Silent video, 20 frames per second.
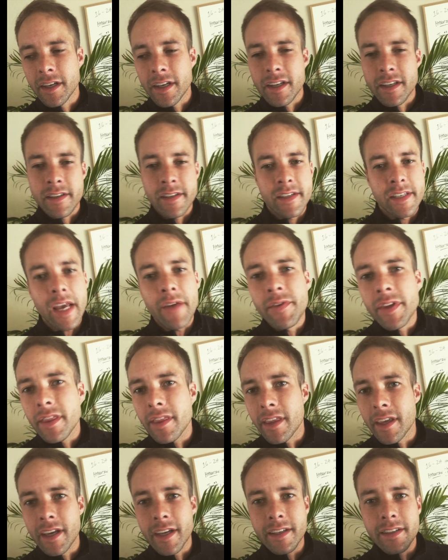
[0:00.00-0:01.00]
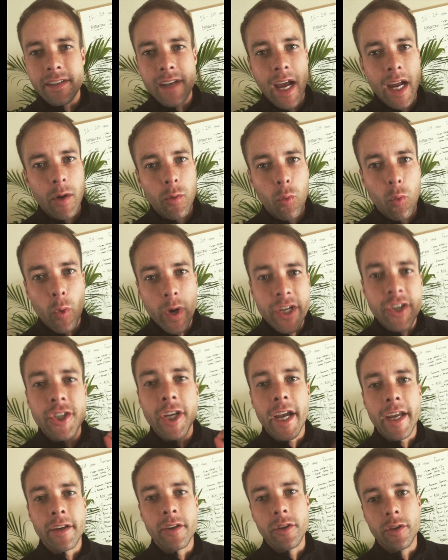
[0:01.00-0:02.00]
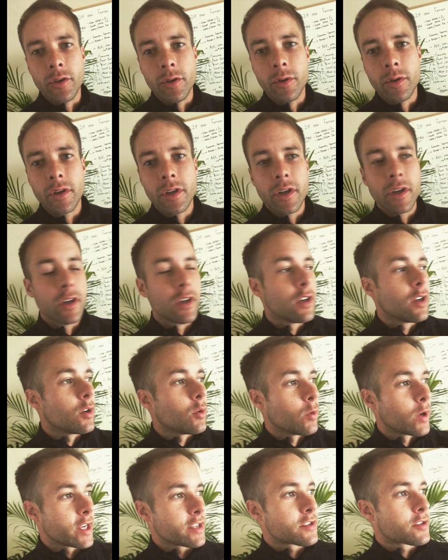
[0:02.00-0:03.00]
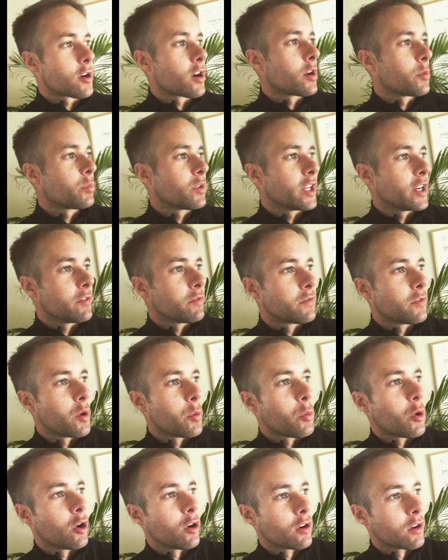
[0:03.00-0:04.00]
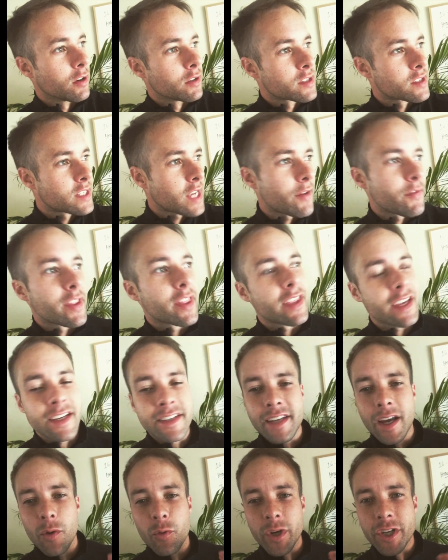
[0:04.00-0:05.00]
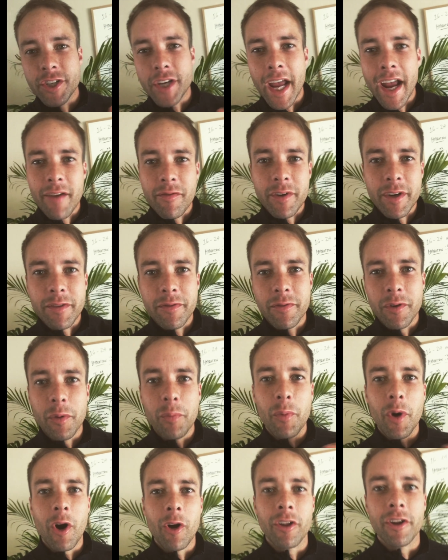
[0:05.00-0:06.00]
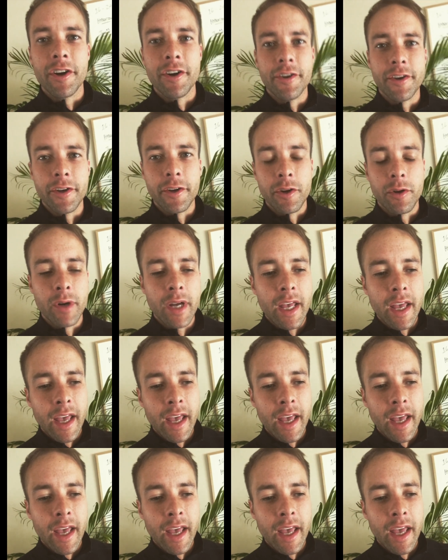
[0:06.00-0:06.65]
Seven Things I Wish I Knew When I Started Playing Football, or Seven Things I Wish Every Footballer Knew.